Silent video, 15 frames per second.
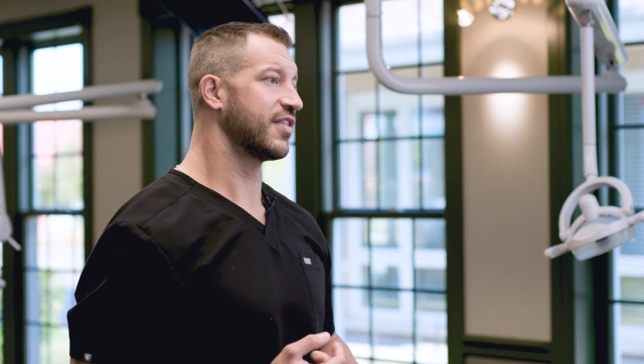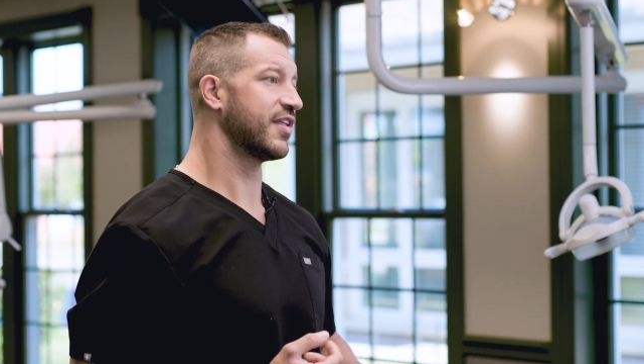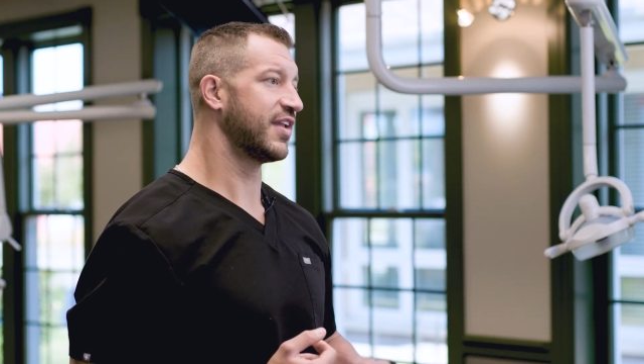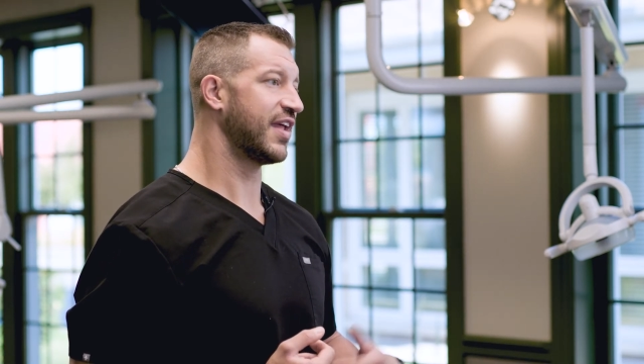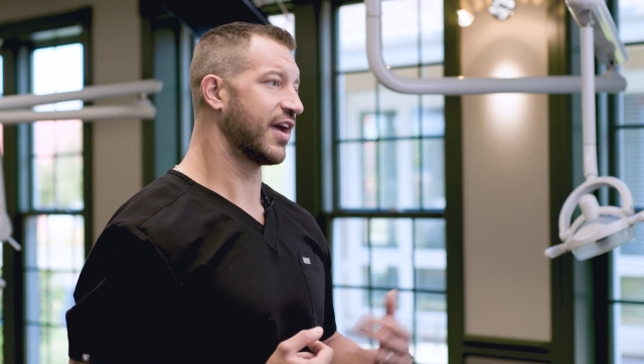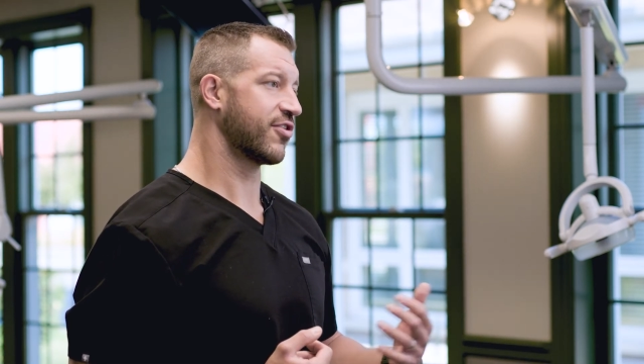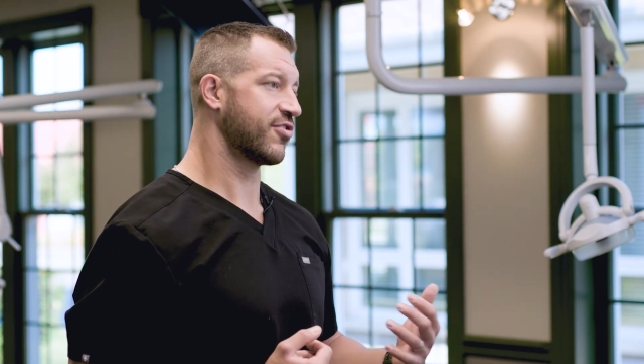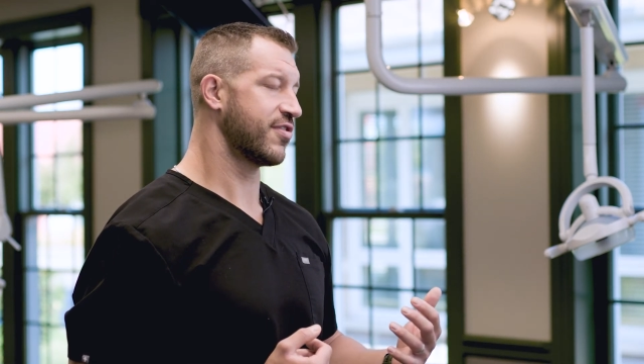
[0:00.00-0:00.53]
the
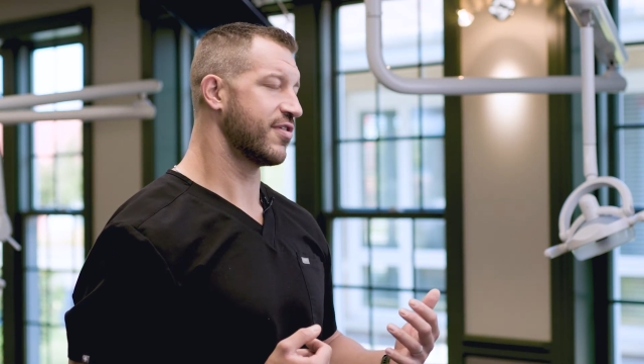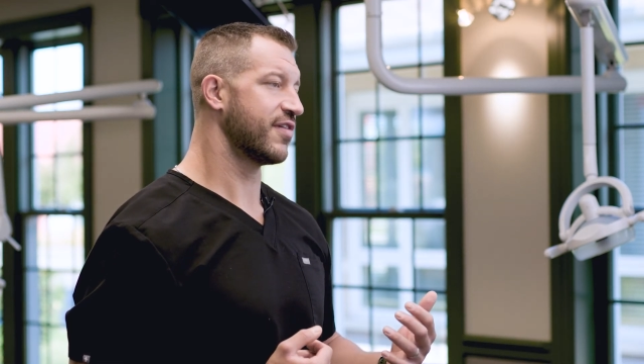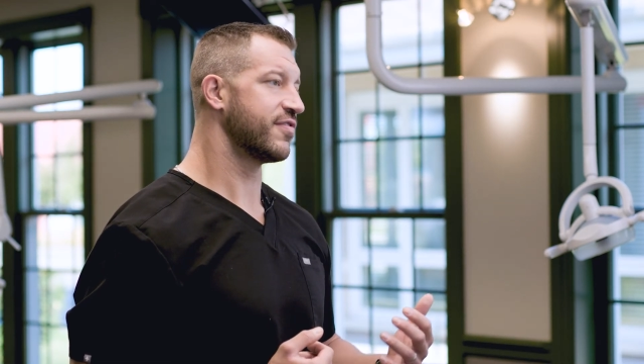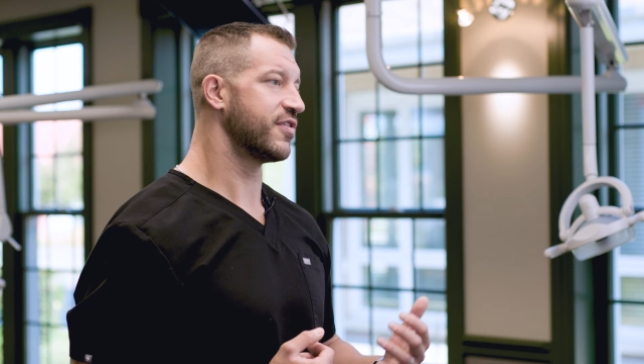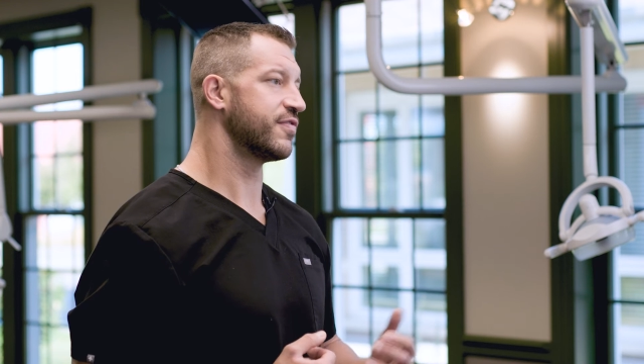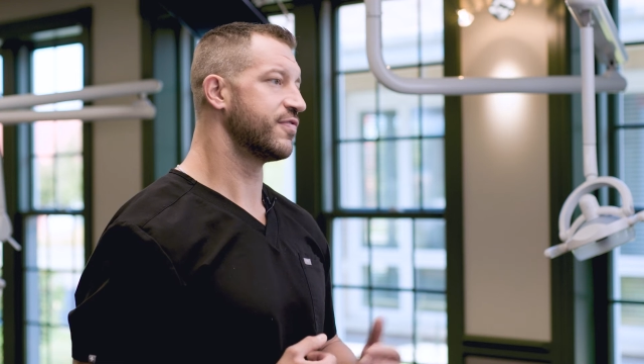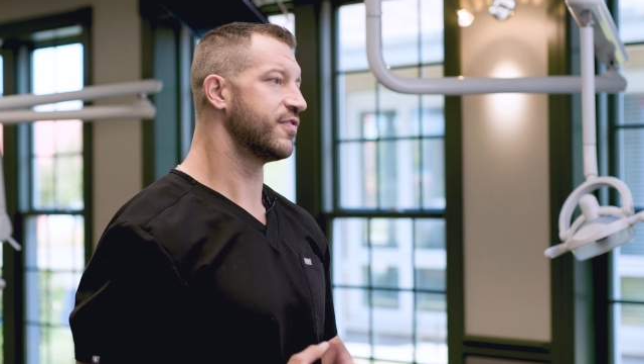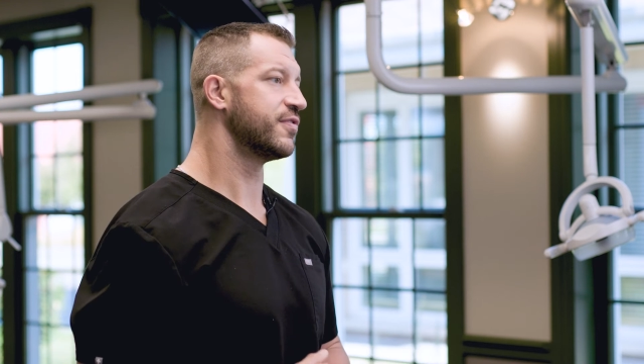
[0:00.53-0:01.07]
texture of
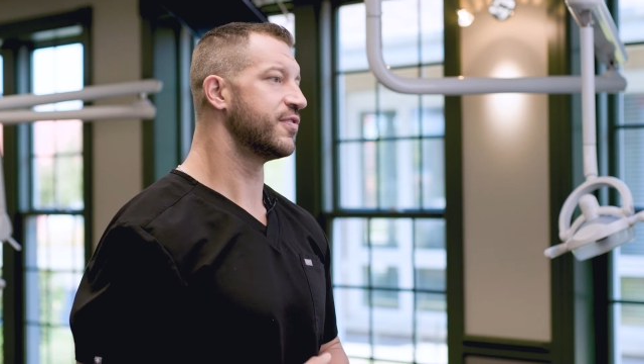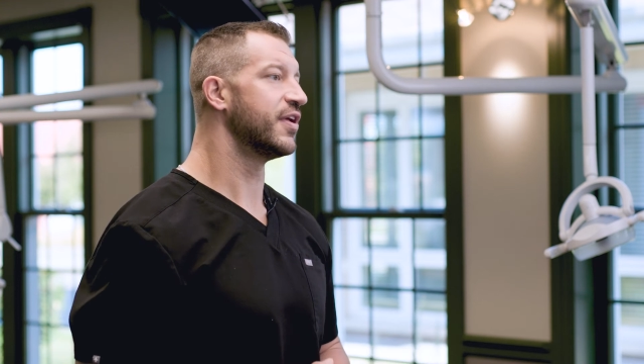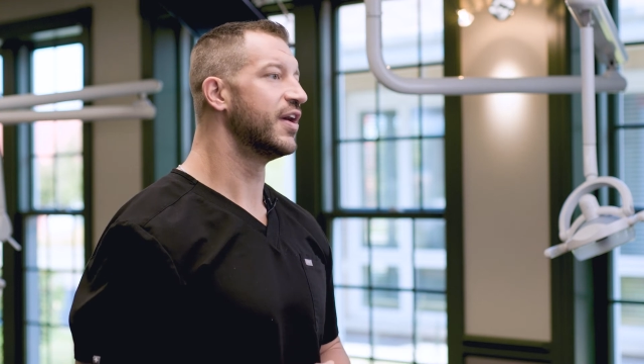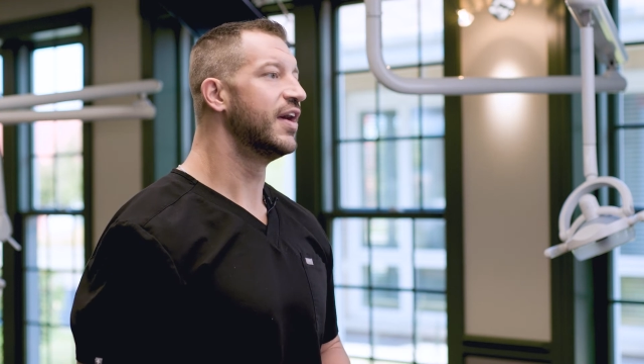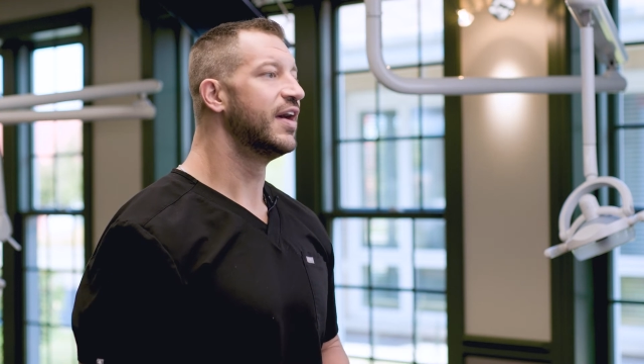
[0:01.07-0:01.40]
your food